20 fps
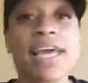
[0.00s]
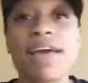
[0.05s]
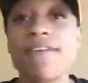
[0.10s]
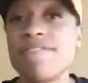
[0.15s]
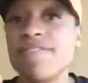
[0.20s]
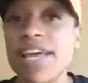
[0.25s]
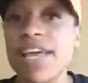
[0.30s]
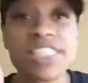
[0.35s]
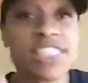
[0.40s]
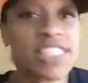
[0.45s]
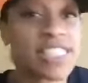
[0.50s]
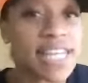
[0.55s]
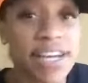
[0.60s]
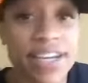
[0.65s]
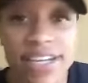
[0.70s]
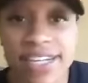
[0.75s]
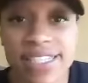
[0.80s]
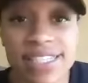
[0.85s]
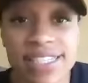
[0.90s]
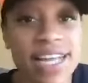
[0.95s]

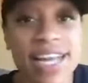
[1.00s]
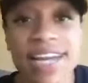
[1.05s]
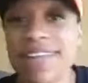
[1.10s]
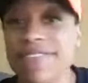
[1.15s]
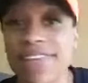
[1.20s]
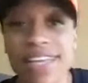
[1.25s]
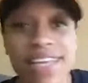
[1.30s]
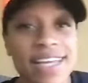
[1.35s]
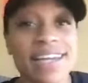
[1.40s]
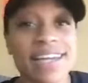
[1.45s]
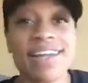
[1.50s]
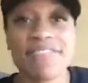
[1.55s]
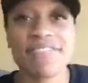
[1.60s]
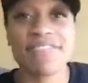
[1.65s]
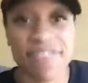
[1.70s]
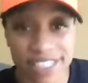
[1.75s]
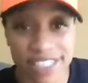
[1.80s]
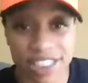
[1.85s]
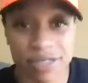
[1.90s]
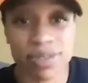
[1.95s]
Vegetarians not even getting enough
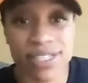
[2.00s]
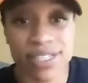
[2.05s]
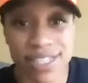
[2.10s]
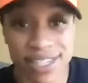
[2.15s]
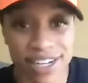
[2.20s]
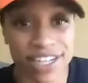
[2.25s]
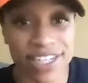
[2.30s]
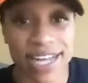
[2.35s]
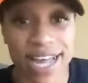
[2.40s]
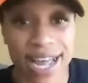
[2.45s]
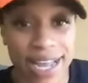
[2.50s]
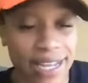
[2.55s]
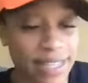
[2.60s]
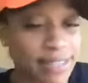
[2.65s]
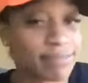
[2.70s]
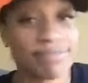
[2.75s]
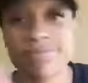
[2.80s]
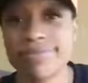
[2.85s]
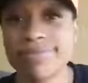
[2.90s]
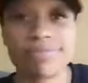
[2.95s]
vegetables in their diet,
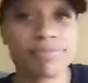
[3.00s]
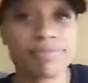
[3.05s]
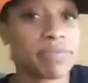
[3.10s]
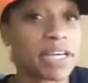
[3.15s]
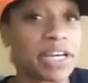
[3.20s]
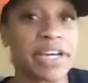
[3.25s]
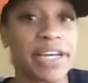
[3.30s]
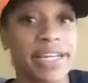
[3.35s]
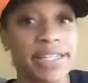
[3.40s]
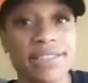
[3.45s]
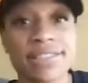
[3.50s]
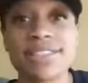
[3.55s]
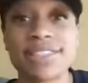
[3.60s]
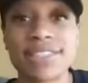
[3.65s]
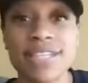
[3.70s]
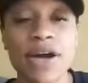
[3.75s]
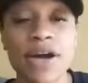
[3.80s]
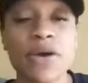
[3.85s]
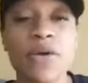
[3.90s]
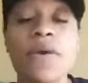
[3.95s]
period.
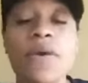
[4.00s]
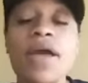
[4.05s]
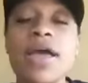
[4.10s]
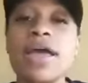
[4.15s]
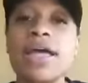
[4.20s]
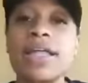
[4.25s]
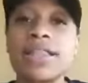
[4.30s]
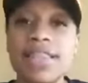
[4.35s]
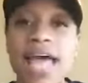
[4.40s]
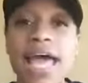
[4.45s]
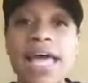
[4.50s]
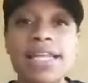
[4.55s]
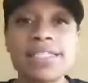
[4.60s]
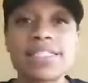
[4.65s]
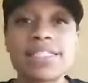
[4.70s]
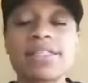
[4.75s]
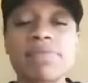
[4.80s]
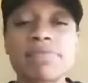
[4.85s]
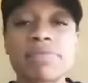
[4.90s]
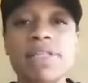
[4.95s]
So that
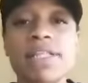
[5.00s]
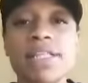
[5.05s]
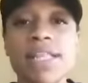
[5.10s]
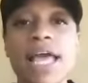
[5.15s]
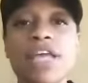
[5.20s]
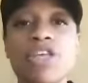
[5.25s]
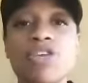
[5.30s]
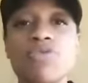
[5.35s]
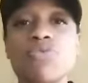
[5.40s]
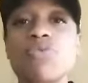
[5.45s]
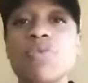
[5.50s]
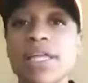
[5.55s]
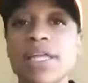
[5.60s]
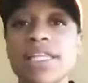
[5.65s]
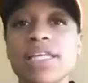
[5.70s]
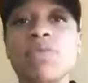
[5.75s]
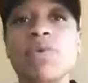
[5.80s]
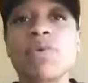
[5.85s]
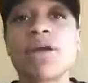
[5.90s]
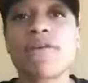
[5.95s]
is something that you
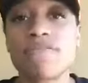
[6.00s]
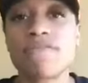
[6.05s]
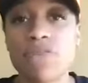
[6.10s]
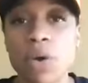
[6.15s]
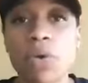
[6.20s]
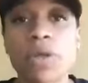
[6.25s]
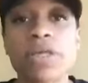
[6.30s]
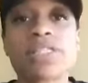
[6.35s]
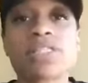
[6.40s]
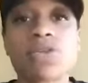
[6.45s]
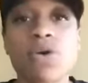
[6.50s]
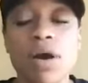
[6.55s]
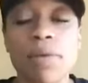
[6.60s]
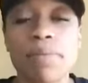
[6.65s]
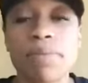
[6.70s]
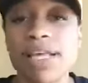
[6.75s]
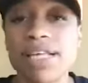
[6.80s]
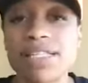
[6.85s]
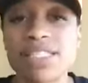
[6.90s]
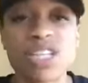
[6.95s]
really want to focus on,
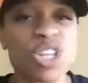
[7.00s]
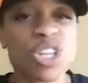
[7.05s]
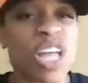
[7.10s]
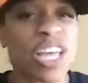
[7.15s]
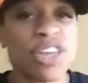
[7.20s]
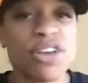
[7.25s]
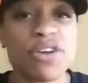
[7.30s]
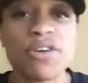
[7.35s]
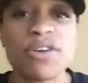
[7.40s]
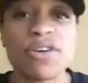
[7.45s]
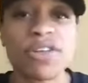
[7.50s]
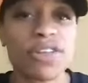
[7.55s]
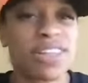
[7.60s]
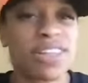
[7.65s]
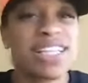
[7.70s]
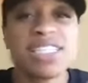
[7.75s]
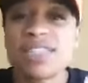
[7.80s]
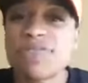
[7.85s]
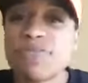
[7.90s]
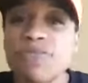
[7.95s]
because they're like,
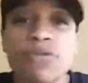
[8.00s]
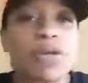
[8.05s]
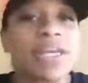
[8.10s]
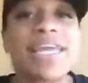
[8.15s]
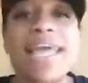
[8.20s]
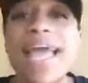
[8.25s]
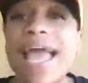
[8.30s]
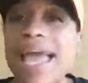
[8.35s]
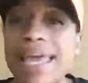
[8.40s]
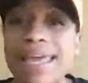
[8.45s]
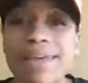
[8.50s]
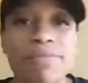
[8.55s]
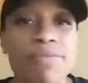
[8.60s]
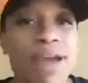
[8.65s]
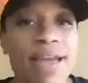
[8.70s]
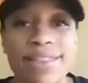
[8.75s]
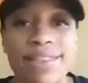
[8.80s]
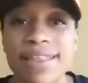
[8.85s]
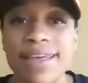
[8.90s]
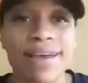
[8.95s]
it's free game
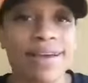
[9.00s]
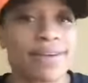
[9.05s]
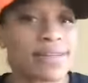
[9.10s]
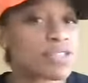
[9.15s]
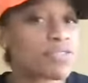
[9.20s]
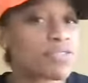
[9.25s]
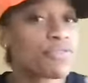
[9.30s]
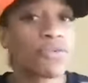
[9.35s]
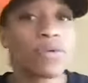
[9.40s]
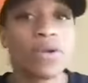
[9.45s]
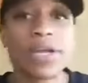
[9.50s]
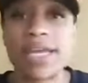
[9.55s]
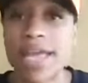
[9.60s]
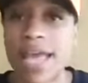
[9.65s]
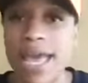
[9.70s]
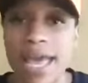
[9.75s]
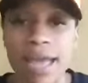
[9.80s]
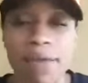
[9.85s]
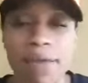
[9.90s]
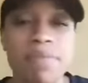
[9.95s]
right there. It's free
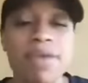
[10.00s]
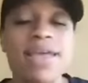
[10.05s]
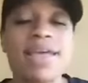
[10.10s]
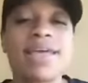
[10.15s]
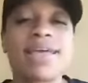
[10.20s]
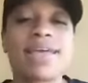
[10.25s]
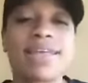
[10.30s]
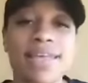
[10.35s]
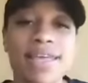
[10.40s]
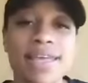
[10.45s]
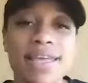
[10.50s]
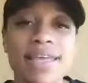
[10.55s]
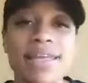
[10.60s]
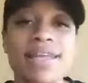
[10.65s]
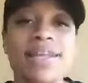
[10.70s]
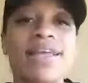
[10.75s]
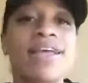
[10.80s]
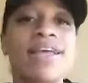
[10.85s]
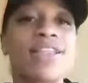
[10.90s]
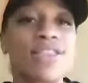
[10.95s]
game.
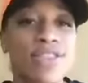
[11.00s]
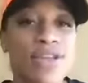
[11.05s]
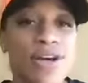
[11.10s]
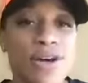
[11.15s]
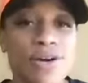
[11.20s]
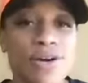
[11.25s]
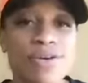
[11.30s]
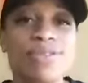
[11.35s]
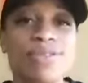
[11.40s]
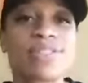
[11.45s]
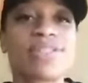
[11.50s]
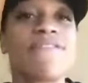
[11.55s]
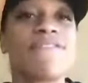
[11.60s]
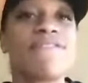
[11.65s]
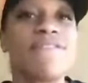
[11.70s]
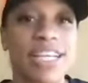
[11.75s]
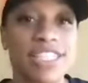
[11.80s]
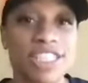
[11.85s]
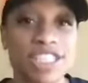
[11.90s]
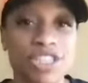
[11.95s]
Get those
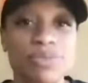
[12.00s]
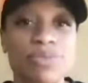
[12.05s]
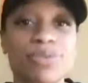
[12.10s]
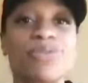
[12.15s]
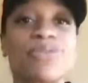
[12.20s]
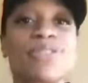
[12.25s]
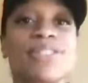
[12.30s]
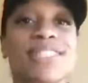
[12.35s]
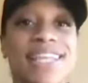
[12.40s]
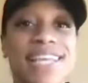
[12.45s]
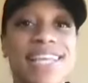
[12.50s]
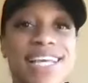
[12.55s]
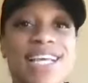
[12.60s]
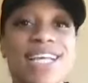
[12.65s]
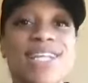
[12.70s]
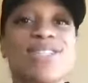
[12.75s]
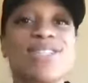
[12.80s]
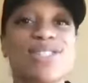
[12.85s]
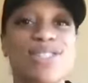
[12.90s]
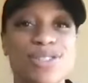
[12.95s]
vegetables
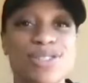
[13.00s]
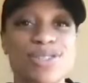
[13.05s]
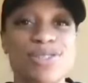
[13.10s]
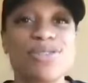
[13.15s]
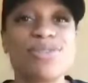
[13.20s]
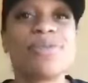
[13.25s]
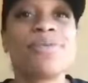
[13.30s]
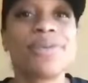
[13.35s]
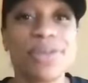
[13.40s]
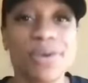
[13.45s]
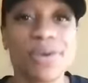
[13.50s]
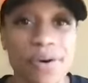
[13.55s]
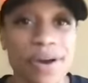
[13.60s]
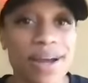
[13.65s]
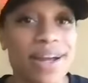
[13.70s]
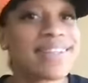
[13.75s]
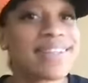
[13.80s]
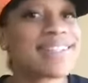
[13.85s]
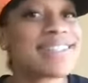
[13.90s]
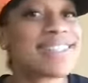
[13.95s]
into
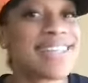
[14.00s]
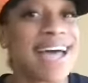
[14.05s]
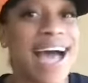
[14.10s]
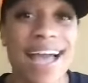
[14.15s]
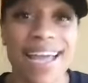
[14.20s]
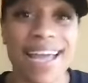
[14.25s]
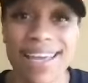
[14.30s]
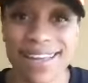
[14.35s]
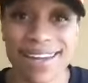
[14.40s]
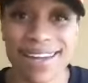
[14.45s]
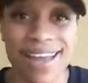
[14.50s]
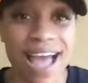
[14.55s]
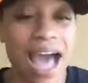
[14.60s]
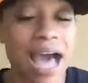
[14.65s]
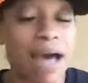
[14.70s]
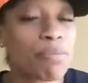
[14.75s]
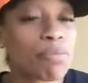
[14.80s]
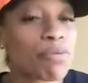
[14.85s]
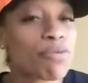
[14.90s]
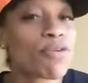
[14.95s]
your diet.
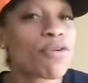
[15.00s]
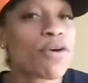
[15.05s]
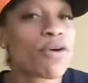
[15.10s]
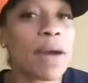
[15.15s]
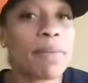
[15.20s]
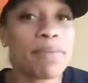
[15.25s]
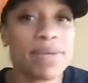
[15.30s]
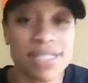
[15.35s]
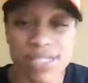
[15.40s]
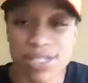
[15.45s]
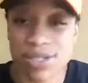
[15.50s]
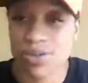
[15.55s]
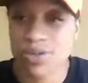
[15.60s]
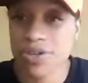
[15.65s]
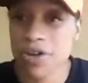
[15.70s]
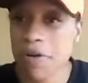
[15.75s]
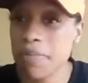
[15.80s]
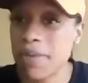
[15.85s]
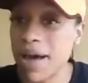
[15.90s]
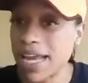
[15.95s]
I promise you,
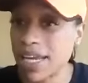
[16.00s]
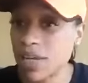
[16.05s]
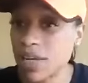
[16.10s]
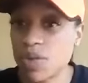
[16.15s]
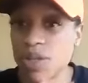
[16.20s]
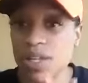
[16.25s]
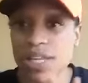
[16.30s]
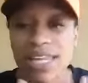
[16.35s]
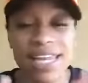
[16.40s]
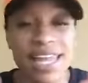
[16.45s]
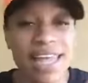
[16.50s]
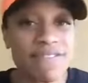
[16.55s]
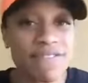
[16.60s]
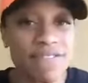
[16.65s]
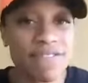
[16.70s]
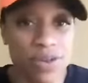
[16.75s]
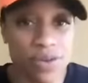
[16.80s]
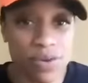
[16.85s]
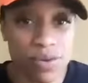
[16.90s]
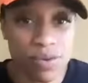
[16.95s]
your body will
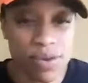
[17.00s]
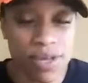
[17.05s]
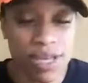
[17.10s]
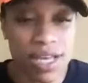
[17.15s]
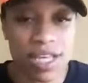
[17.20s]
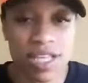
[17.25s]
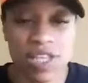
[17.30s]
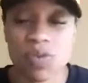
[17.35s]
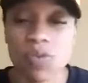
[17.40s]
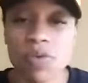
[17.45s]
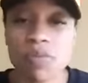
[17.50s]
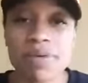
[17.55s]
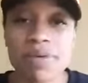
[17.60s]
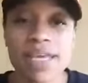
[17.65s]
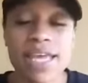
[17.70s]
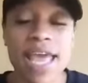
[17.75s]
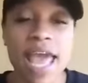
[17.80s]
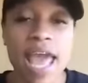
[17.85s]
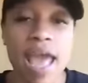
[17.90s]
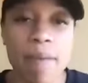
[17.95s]
love you. You will
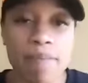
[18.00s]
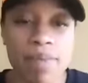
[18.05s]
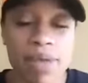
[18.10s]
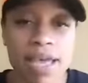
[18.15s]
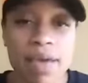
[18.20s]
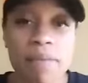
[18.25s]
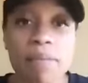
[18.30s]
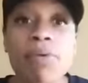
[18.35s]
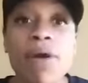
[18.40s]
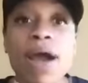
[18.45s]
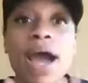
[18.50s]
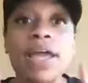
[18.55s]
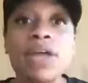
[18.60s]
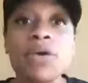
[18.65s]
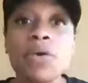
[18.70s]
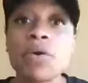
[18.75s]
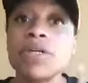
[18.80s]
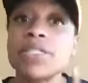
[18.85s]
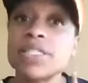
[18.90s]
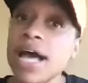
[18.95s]
be happy, and
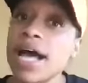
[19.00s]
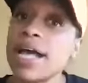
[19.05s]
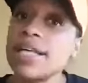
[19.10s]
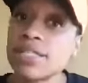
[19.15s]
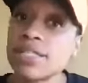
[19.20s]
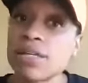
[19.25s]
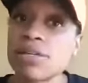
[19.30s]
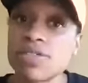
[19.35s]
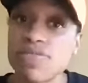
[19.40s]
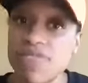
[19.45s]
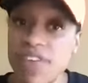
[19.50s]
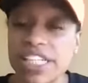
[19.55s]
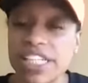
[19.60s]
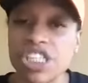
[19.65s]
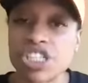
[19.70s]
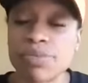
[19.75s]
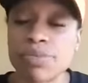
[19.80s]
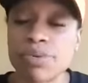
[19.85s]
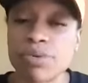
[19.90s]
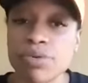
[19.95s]
prioritize those
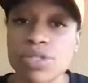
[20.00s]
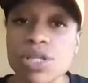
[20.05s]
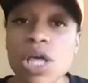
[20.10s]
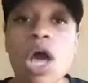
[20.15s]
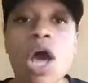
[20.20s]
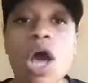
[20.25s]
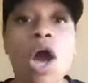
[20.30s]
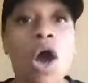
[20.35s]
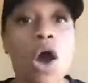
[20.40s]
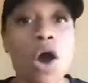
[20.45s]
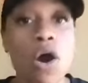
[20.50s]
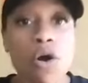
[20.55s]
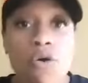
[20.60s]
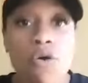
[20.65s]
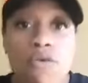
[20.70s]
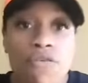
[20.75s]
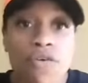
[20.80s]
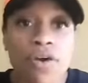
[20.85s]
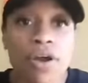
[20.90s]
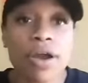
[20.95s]
vegetables
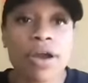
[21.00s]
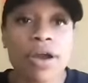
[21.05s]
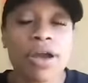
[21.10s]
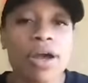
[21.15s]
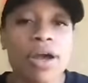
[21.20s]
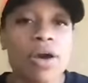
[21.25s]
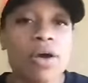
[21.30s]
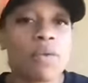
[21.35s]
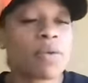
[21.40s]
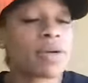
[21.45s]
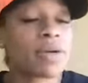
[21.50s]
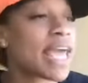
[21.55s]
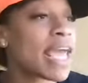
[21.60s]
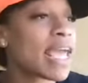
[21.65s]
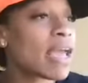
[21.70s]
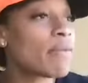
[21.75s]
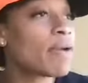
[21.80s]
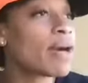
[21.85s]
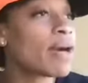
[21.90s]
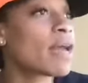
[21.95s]
over, well,
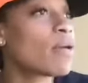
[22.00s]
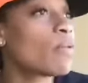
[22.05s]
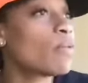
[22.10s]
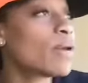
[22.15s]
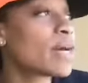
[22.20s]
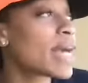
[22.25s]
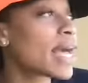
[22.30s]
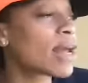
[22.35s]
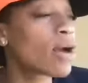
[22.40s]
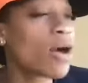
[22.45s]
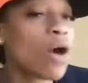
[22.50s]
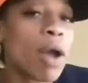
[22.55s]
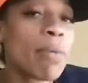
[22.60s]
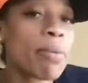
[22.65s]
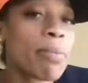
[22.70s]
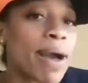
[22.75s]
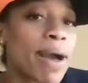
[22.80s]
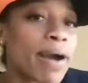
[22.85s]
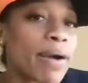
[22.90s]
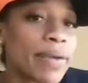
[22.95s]
dang, what kind of carb
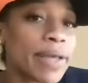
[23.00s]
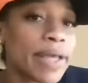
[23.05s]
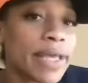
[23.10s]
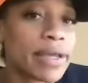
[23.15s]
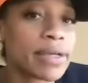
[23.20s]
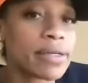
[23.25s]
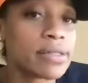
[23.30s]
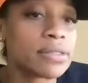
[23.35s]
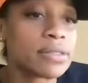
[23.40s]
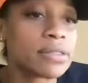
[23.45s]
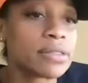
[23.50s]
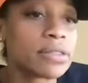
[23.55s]
am I going to eat?